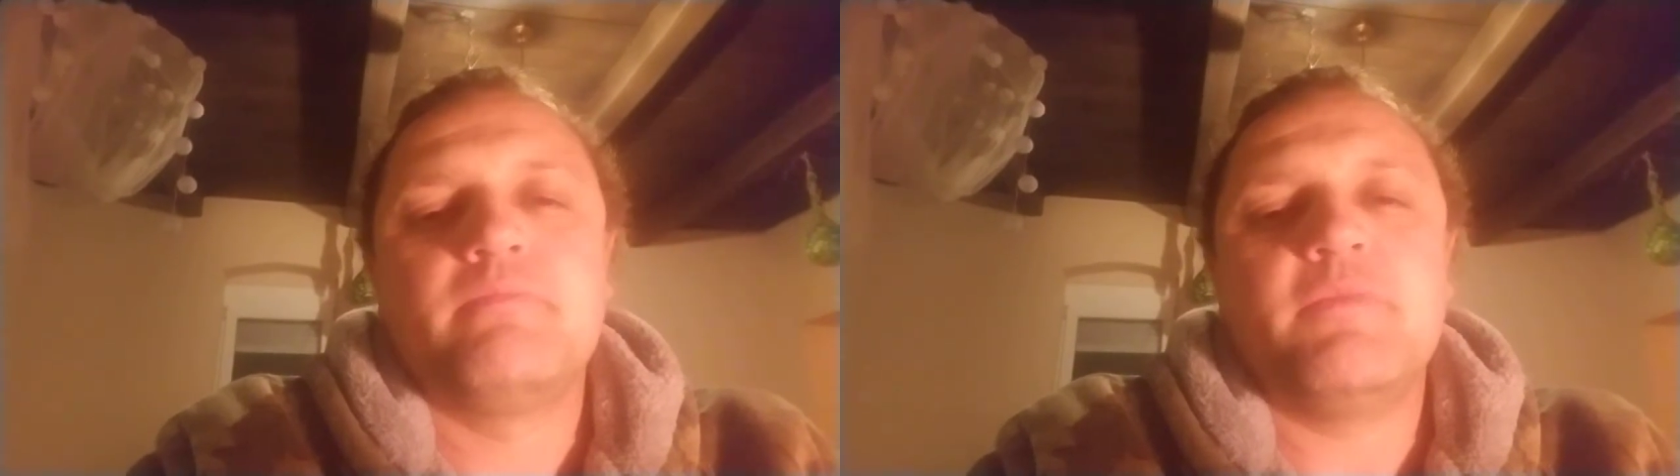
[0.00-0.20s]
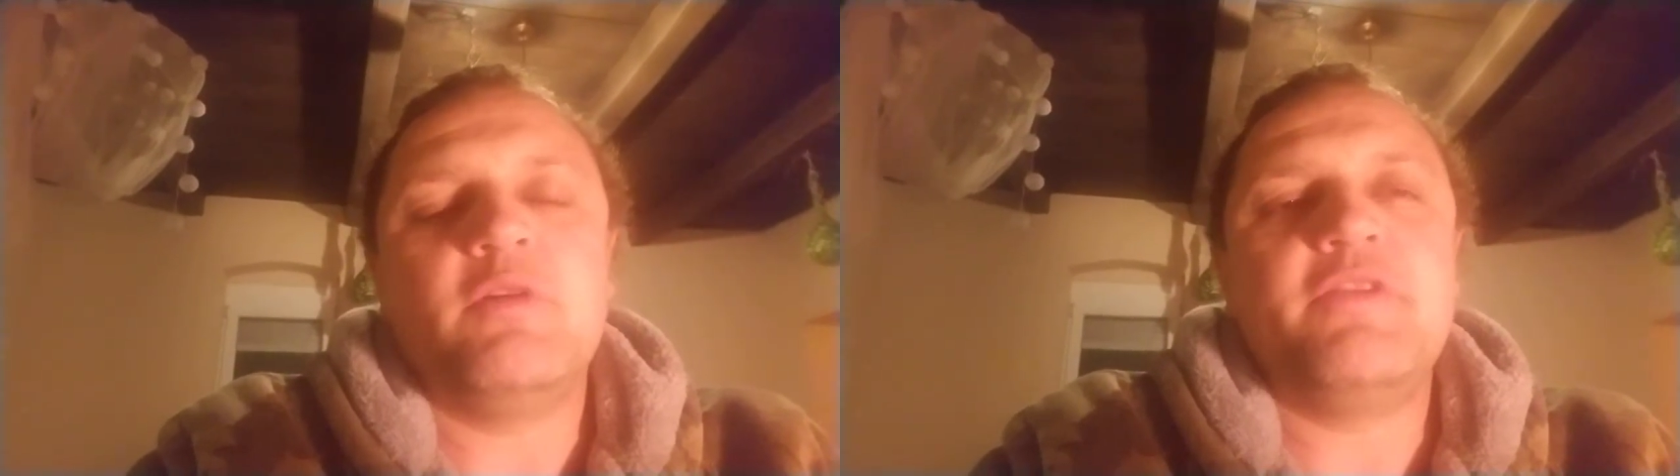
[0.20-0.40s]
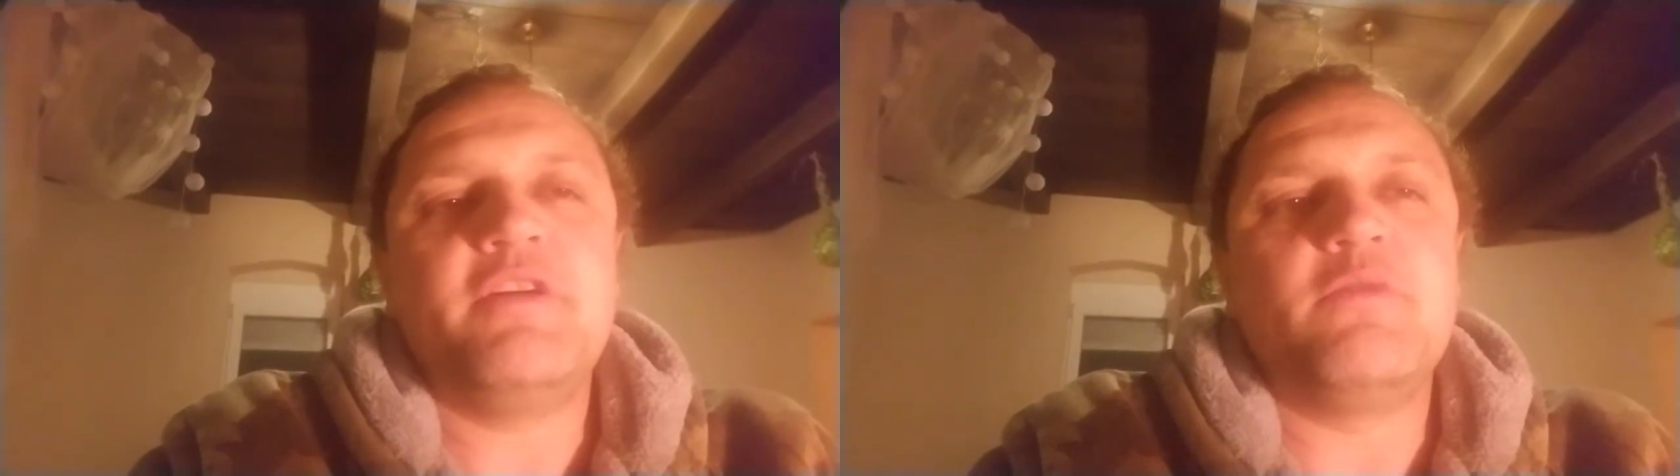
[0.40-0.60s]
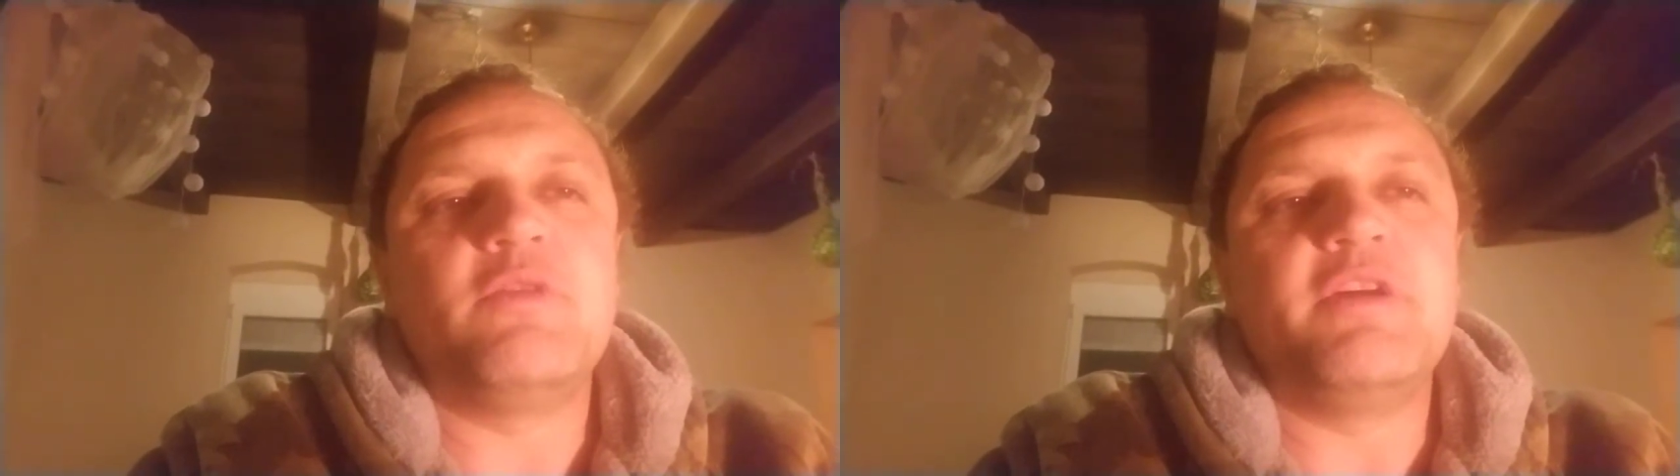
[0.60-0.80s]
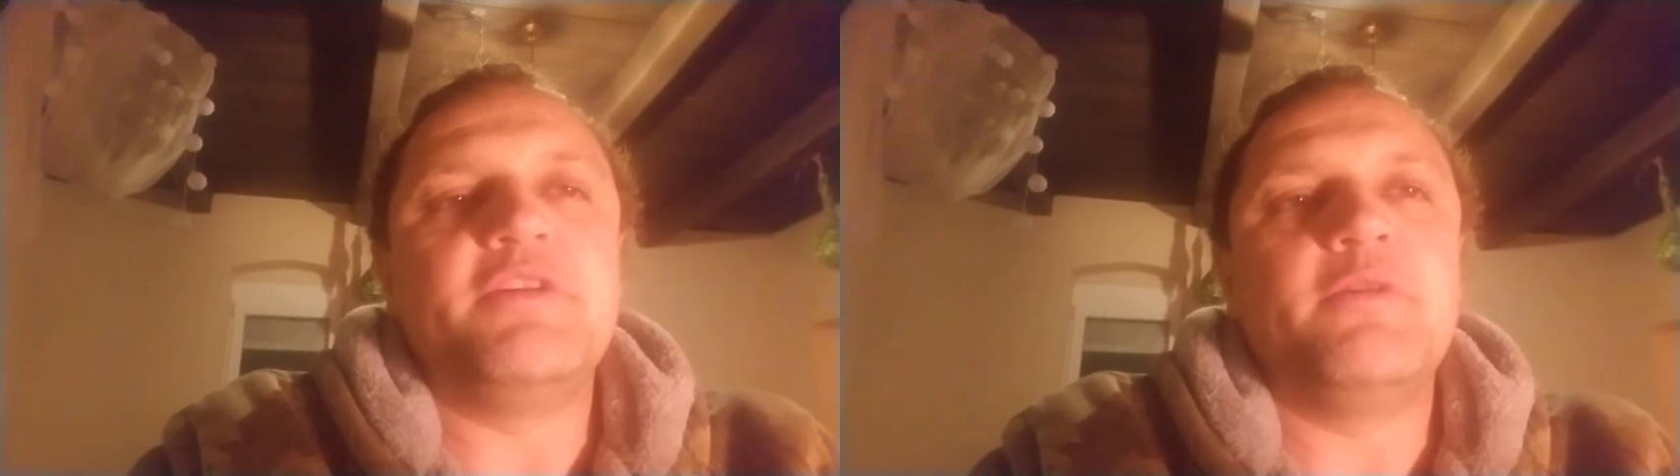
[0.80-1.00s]
the only thing you're
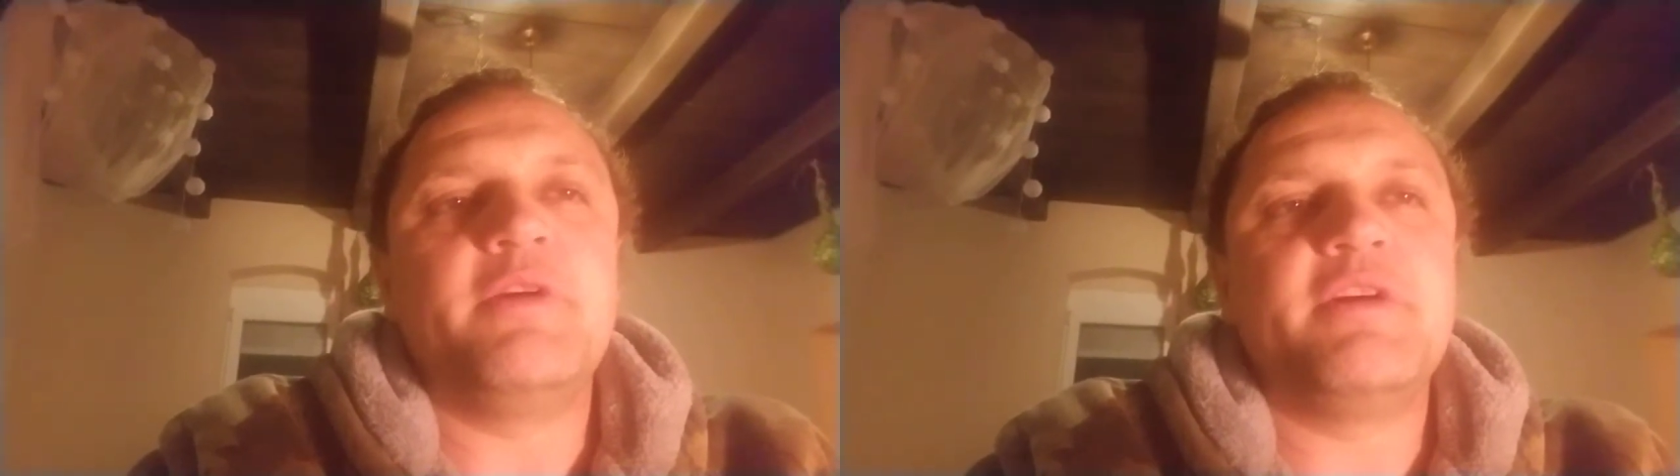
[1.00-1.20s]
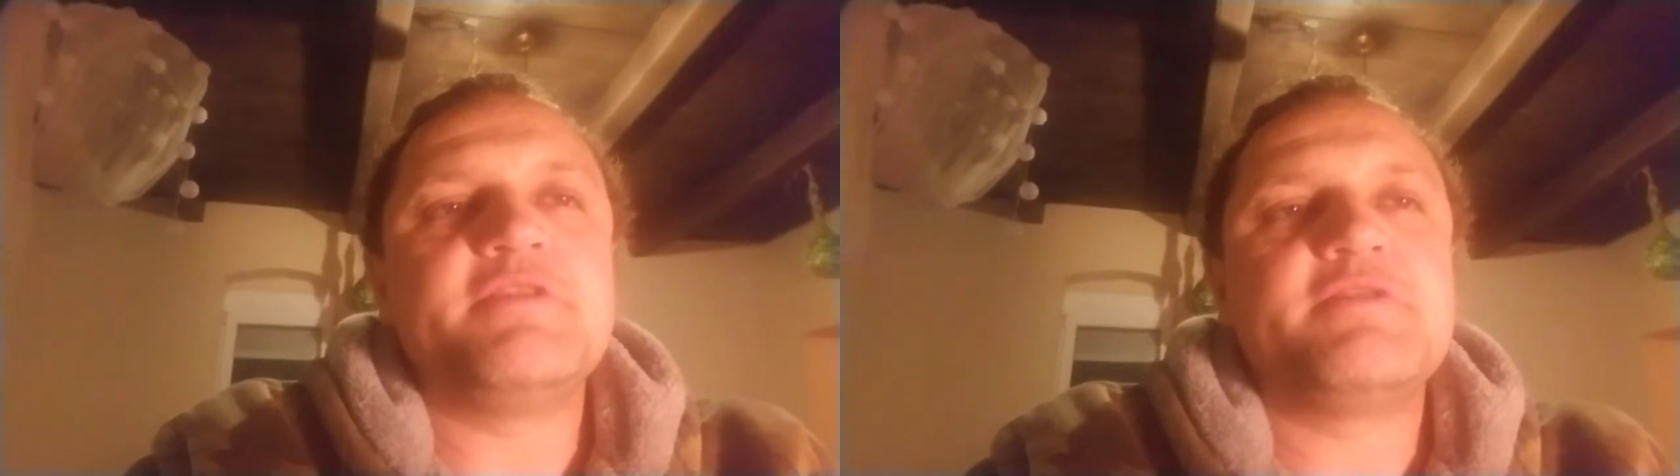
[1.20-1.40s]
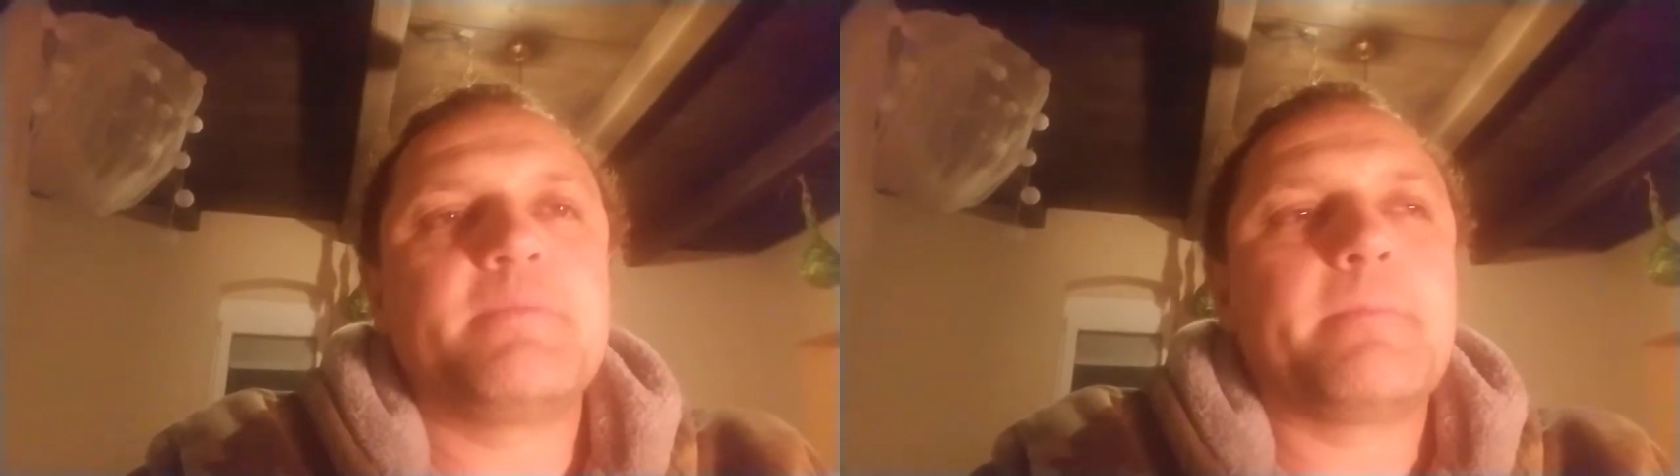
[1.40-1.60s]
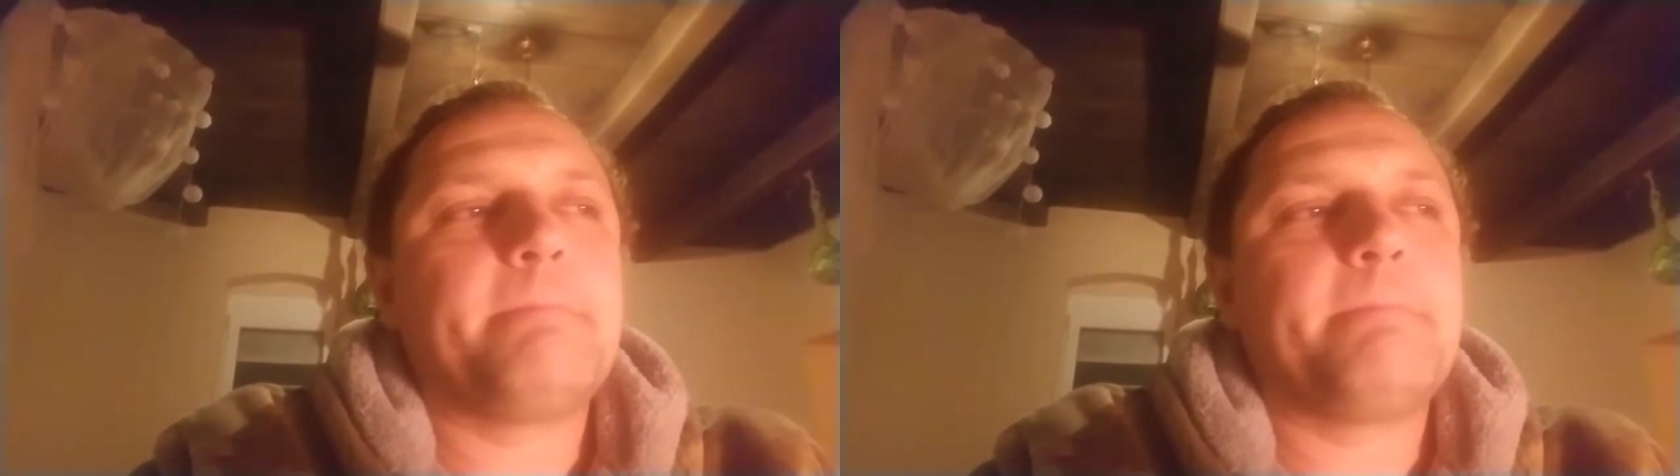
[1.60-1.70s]
really doing is